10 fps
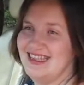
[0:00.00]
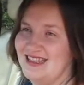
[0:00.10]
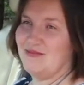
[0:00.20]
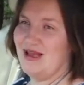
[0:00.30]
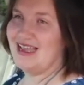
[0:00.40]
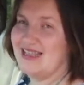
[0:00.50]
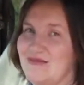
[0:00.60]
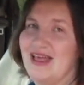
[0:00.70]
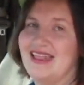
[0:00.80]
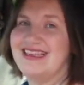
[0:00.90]
in the back
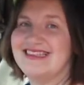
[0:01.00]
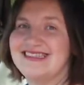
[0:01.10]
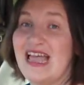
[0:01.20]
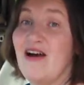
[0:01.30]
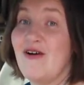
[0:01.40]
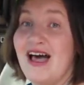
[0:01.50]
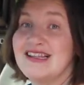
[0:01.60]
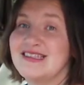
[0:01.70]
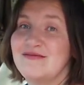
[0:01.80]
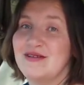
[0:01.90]
demanding stuff,
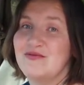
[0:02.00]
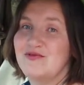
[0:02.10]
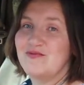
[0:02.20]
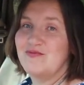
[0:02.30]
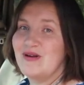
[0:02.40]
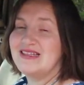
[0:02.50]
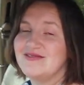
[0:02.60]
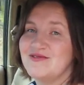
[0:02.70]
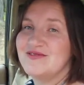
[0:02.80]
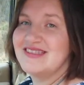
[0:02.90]
asking me for
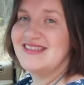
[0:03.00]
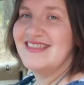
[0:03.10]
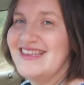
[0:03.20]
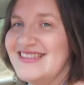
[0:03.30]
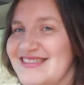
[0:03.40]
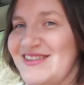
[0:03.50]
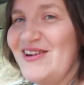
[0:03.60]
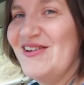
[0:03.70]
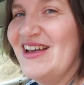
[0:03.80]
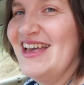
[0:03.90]
pretzels and things. So
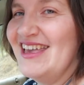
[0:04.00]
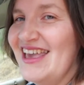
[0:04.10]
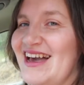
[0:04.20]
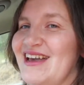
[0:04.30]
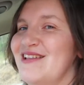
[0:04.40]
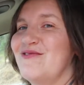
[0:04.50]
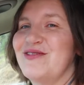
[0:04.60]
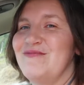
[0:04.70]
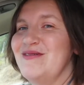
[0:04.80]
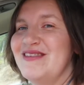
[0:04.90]
yeah, I don't
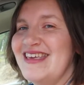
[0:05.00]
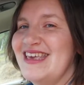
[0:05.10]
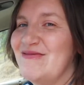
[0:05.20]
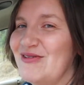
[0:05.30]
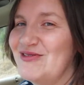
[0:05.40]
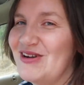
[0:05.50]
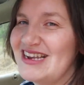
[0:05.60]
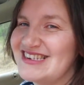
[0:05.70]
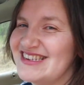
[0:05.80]
want to be thinking about directions.